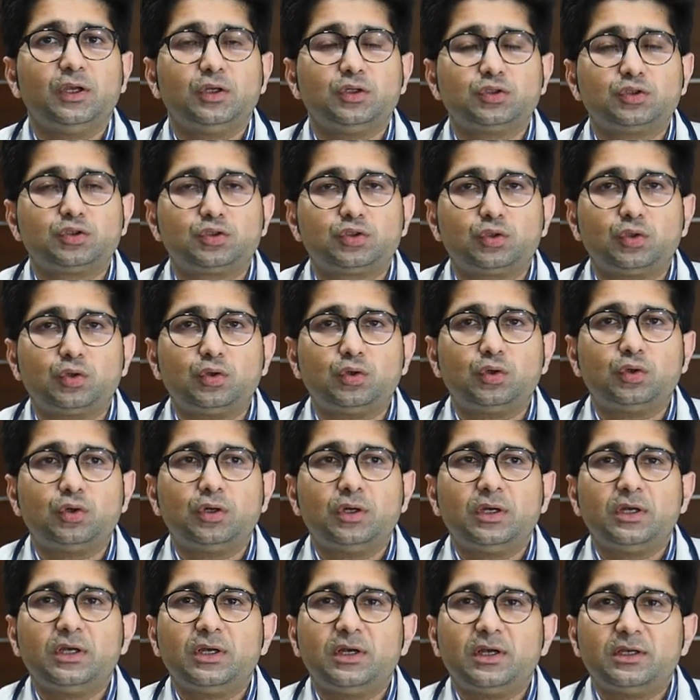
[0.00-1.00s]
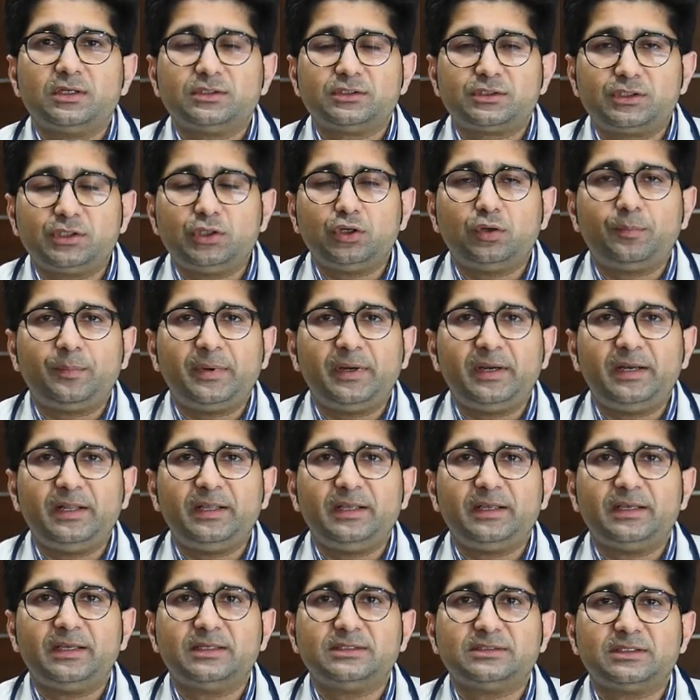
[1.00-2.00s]
So COPD
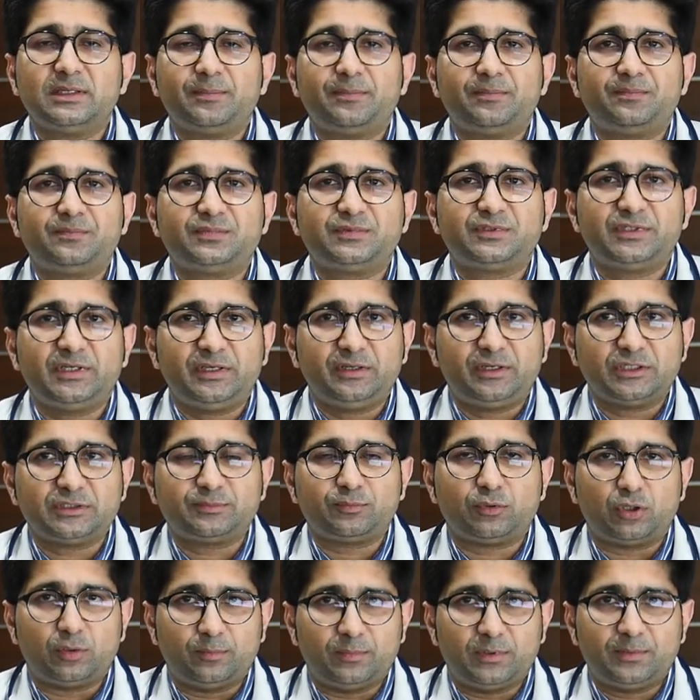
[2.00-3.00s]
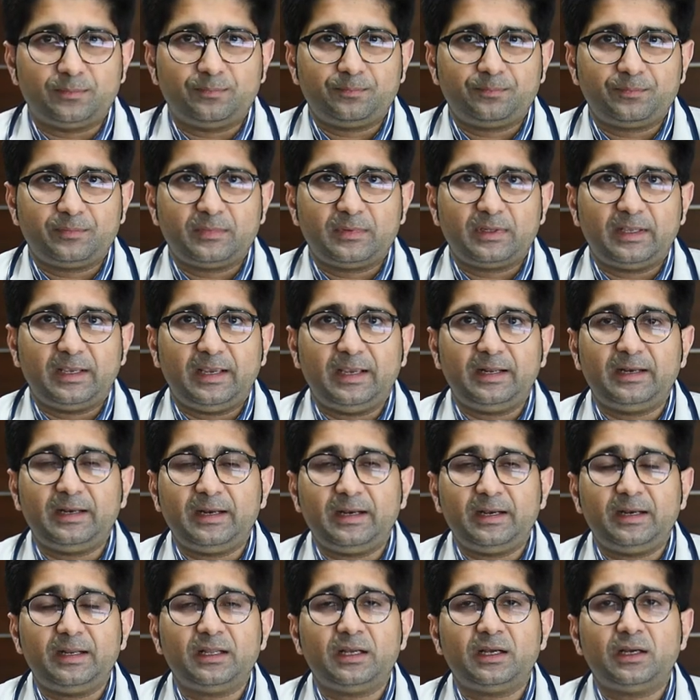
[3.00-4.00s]
is a serious problem. In
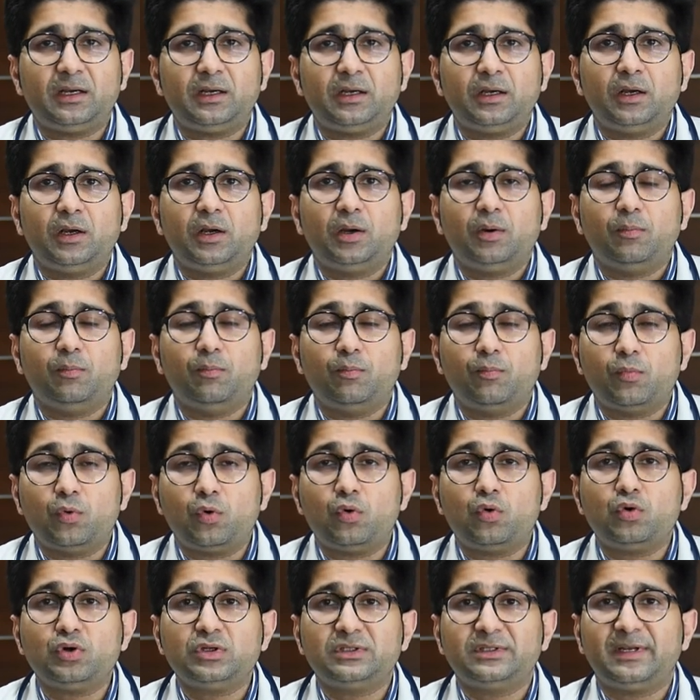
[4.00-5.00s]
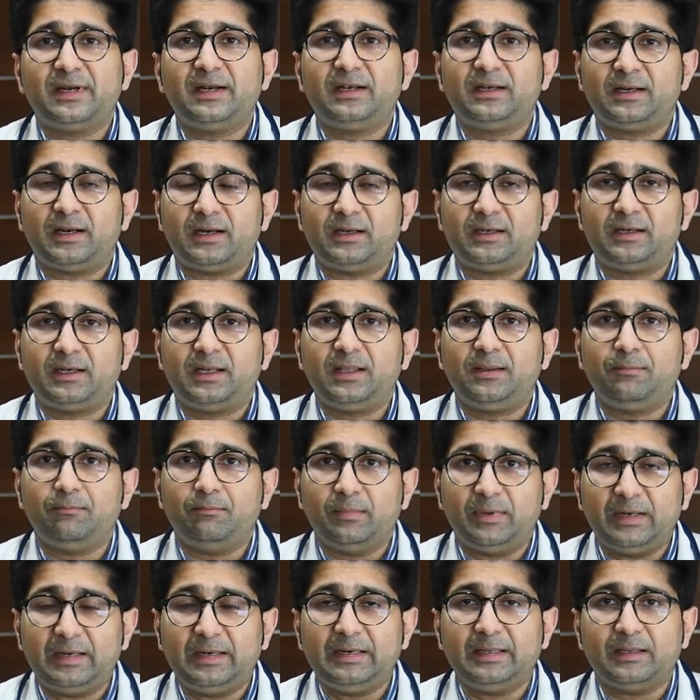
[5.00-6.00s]
India, more than 30
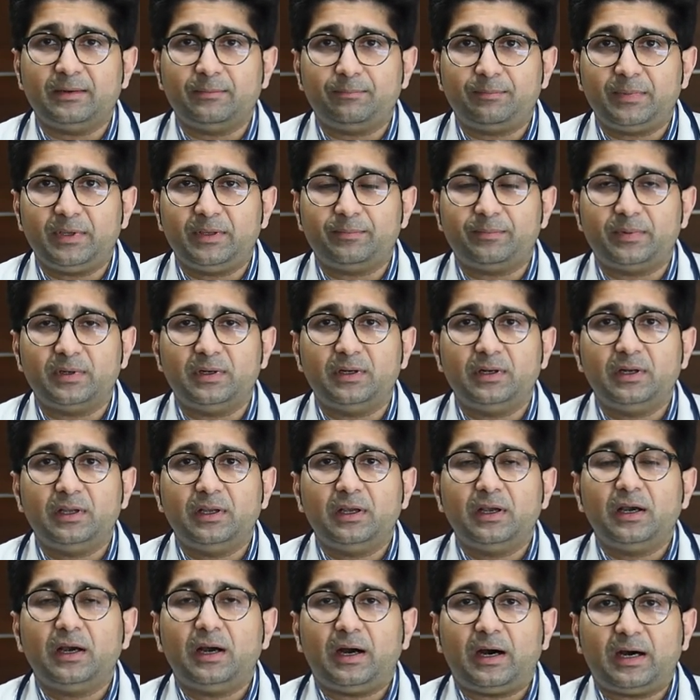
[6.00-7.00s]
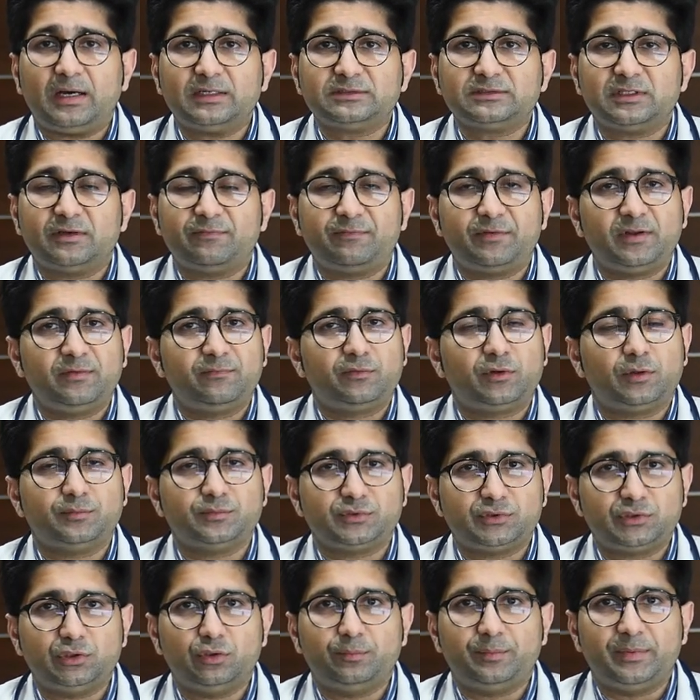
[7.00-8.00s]
million people are suffering from
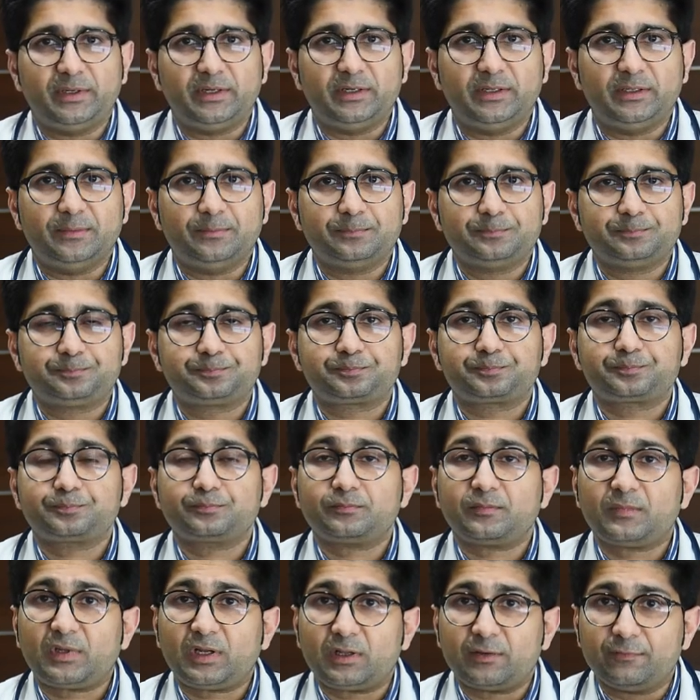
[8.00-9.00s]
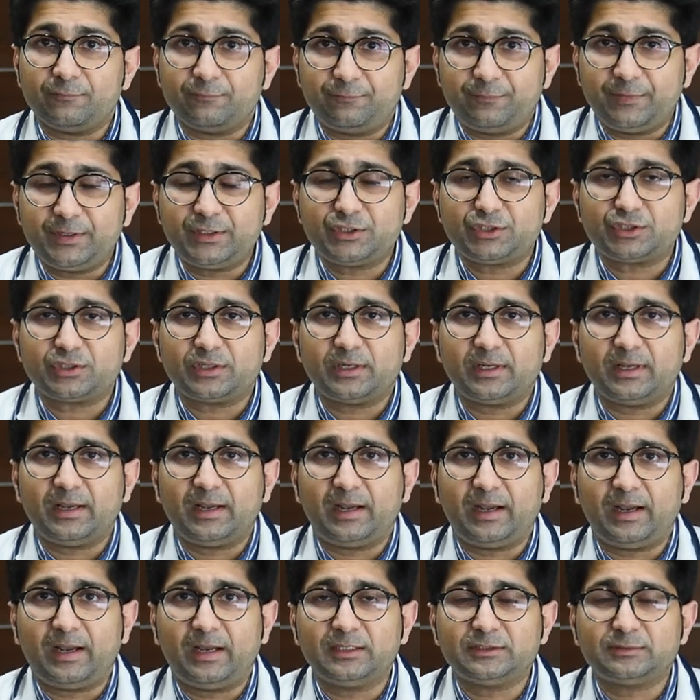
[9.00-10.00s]
COPD, which
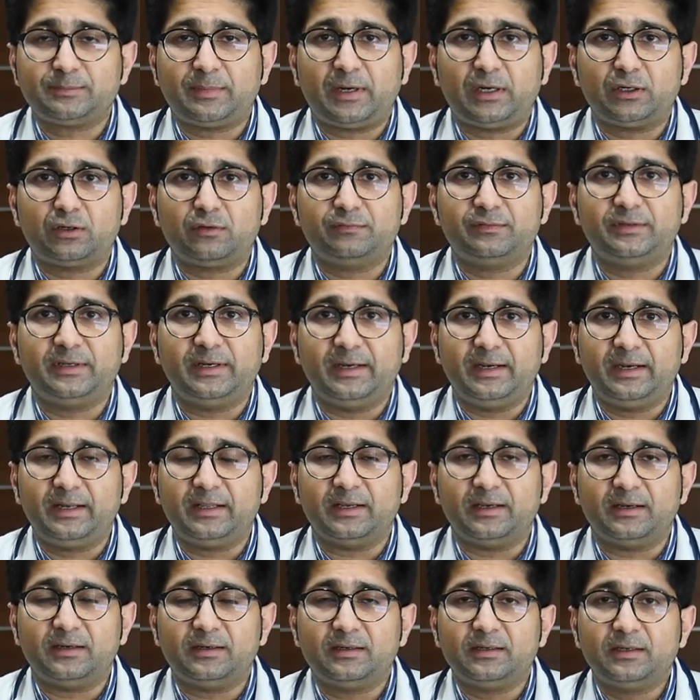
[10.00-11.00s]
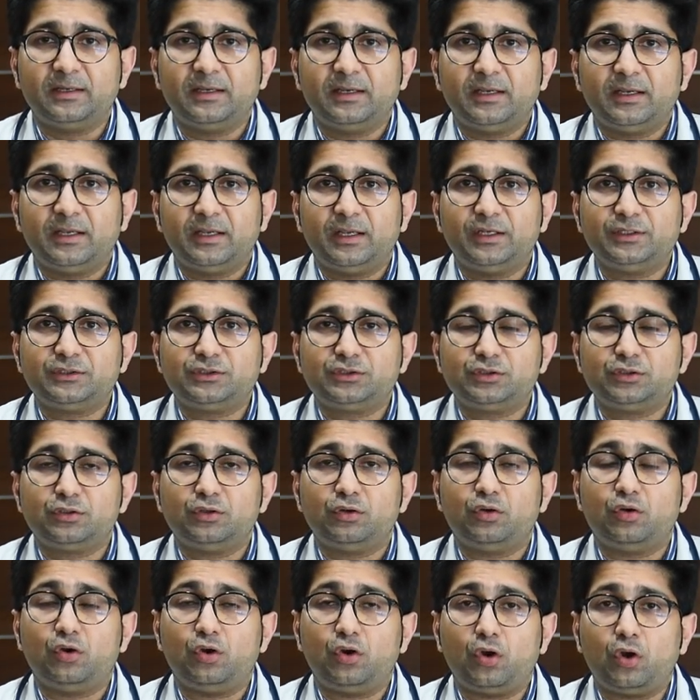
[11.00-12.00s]
as part of the India is
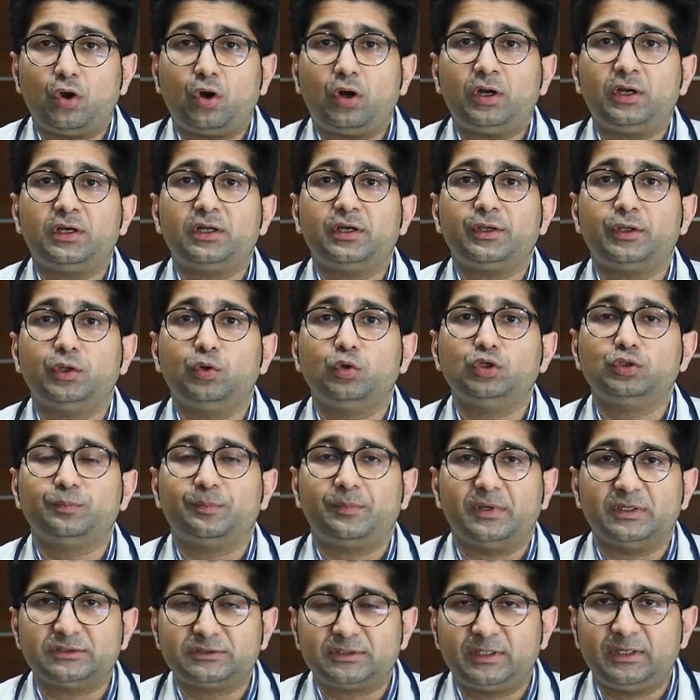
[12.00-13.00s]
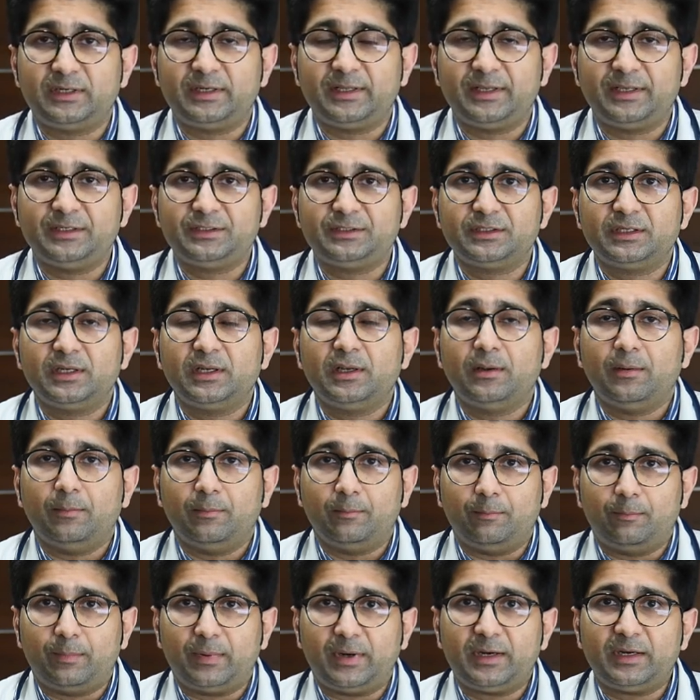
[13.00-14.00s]
not a huge percentage,
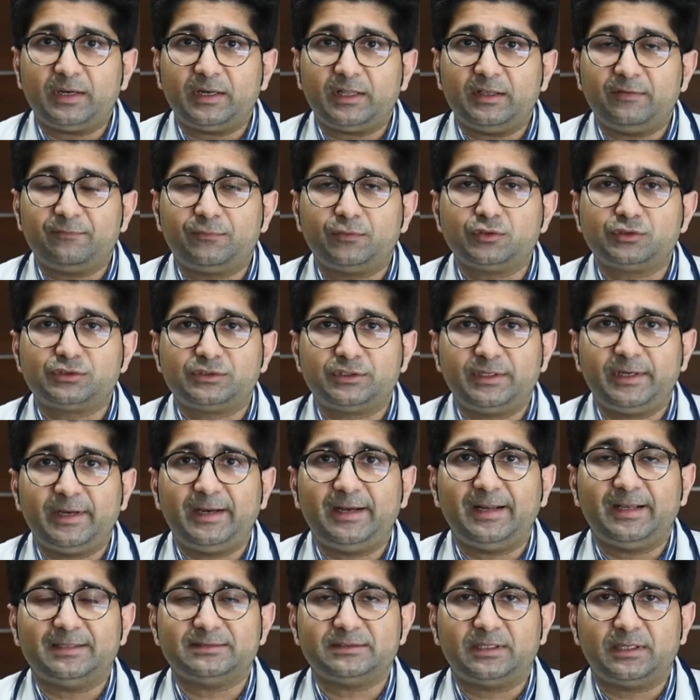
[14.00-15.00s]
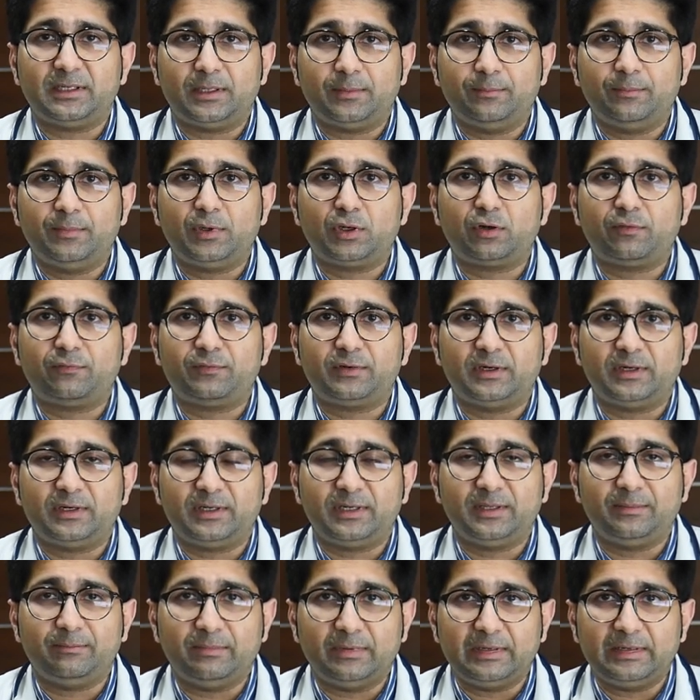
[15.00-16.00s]
but if you see it as a number of
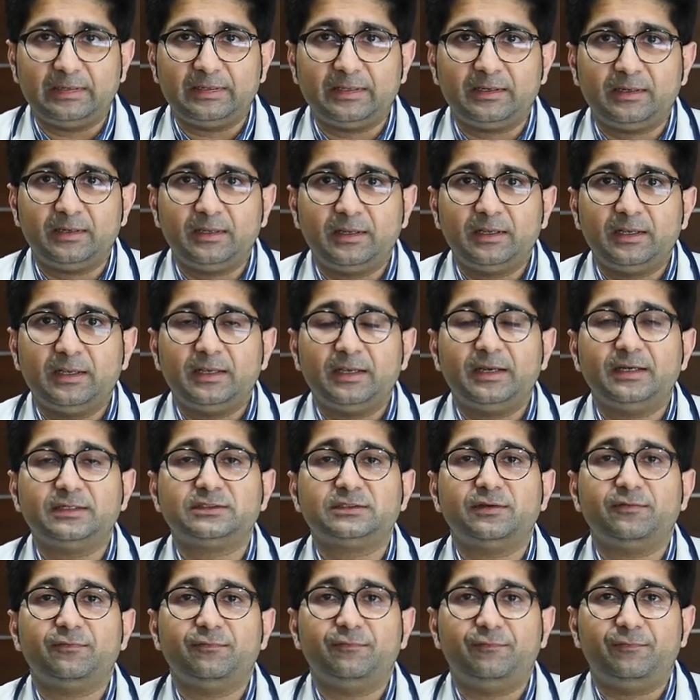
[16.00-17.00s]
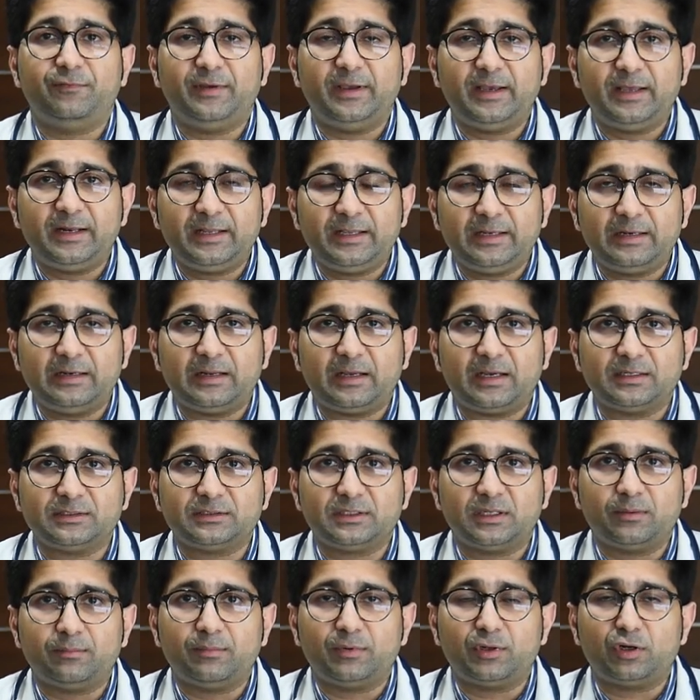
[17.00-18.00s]
30 million, it's a very large
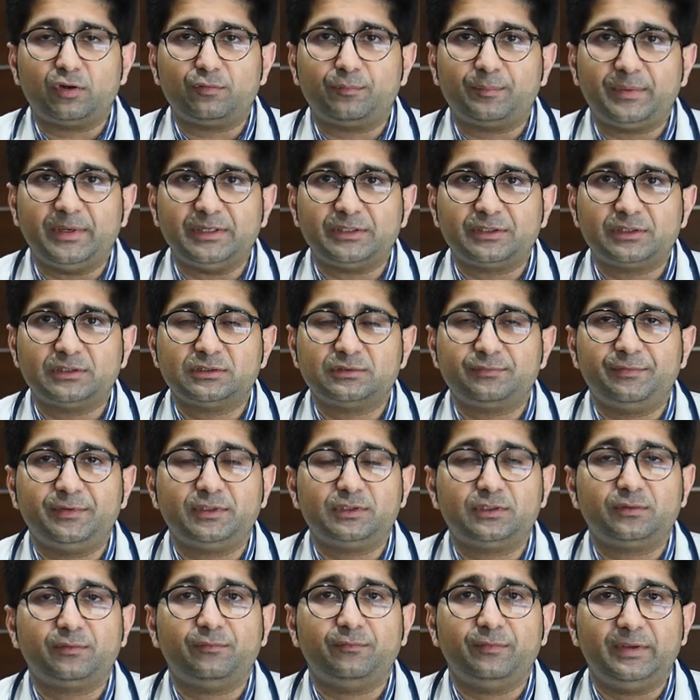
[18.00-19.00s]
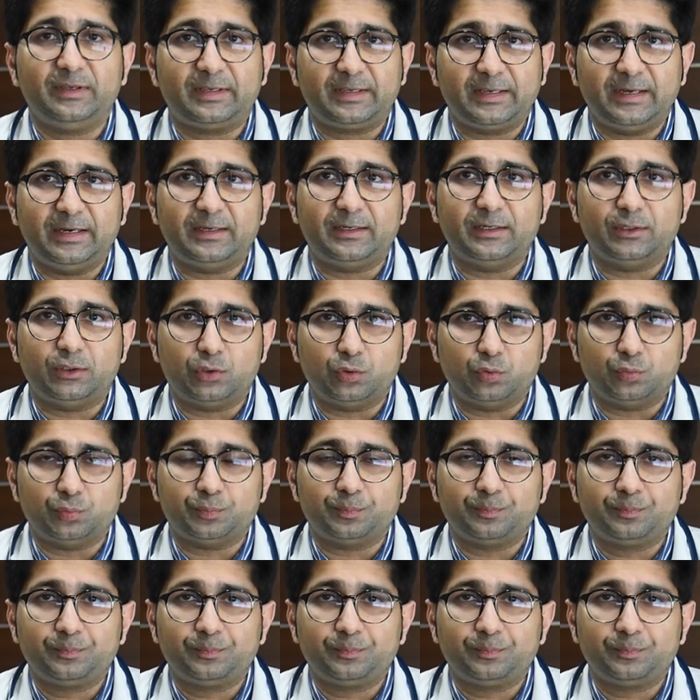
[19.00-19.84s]
number of patients which we cater to